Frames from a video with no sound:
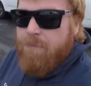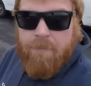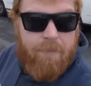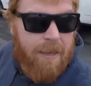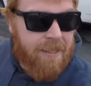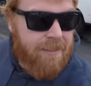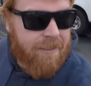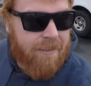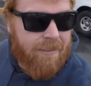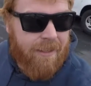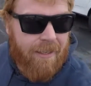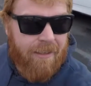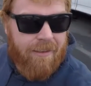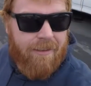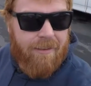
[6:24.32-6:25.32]

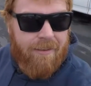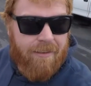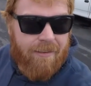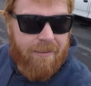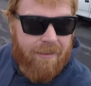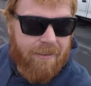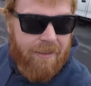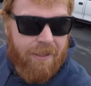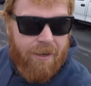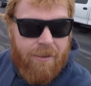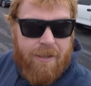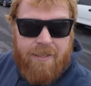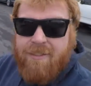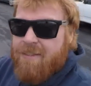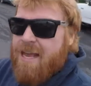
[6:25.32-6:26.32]
basically you know
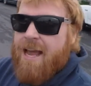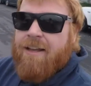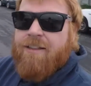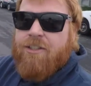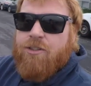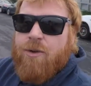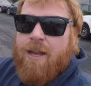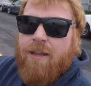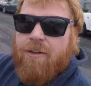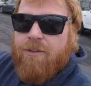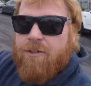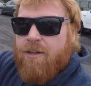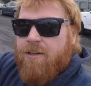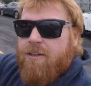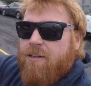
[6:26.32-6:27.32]
they stack the
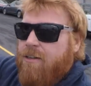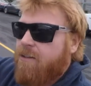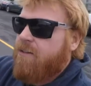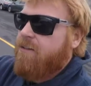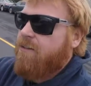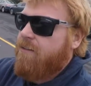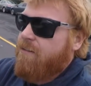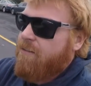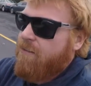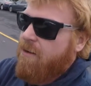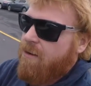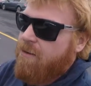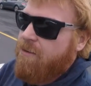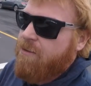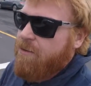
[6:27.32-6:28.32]
trailers onto the
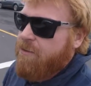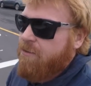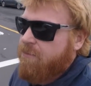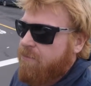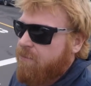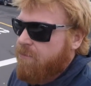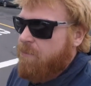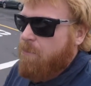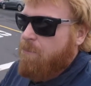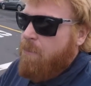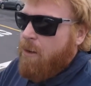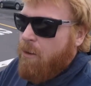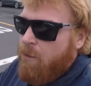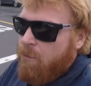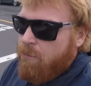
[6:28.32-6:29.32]
onto the
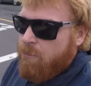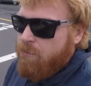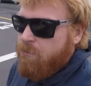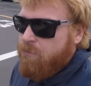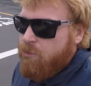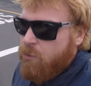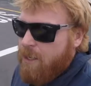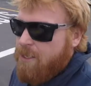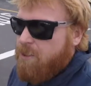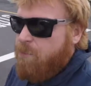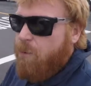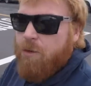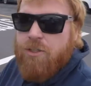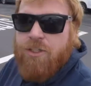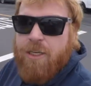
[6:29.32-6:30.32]
big old
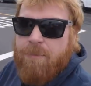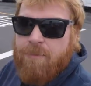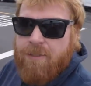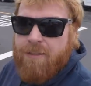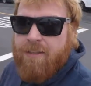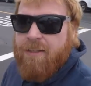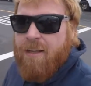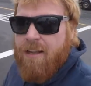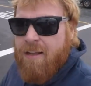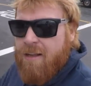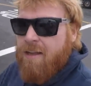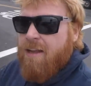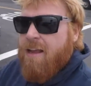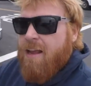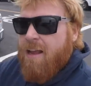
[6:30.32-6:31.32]
transport ships and
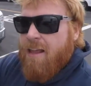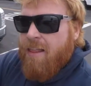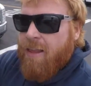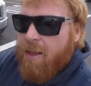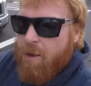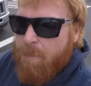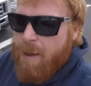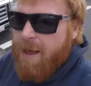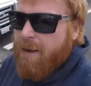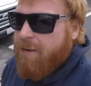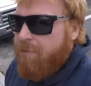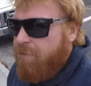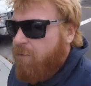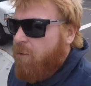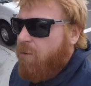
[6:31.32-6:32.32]
they go back
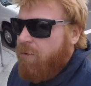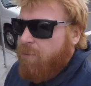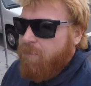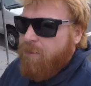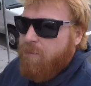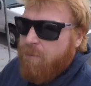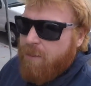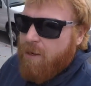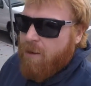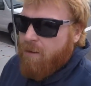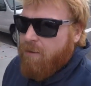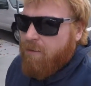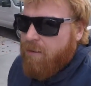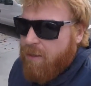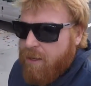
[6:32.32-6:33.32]
and forth between
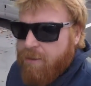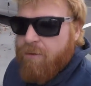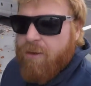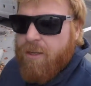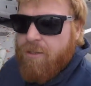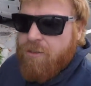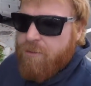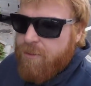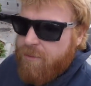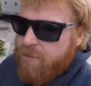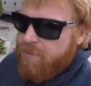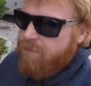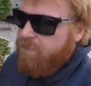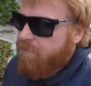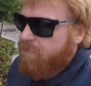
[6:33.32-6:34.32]
all the other
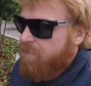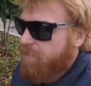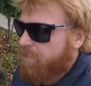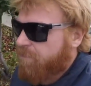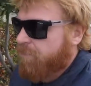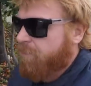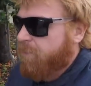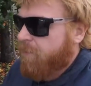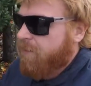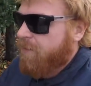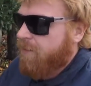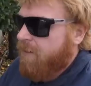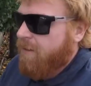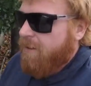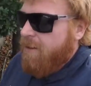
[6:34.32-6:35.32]
countries
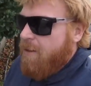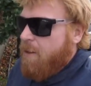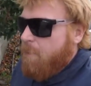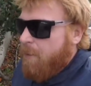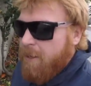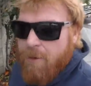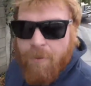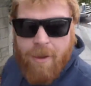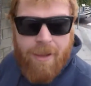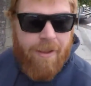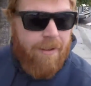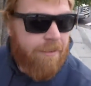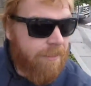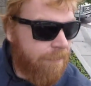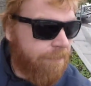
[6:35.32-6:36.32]
but anyway
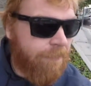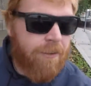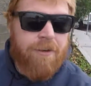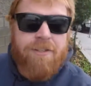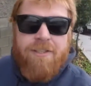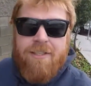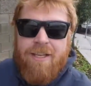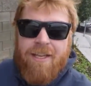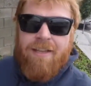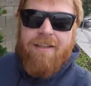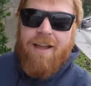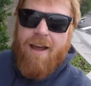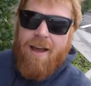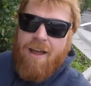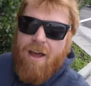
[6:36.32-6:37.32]
the first thing
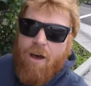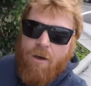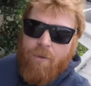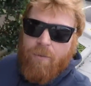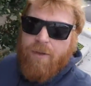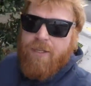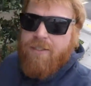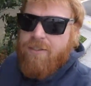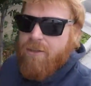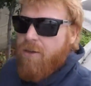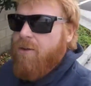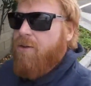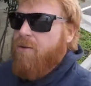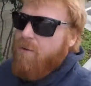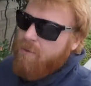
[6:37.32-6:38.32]
that i always
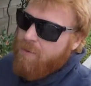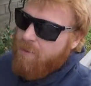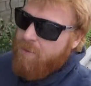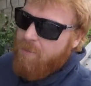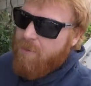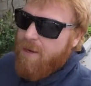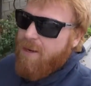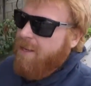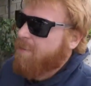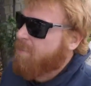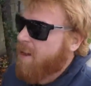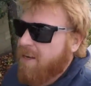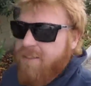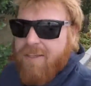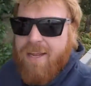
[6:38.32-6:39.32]
do when i get
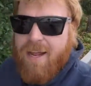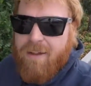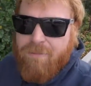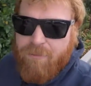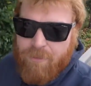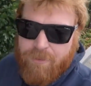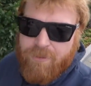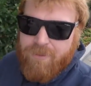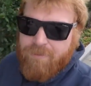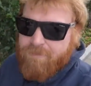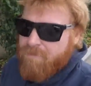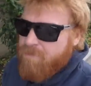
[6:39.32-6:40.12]
back to california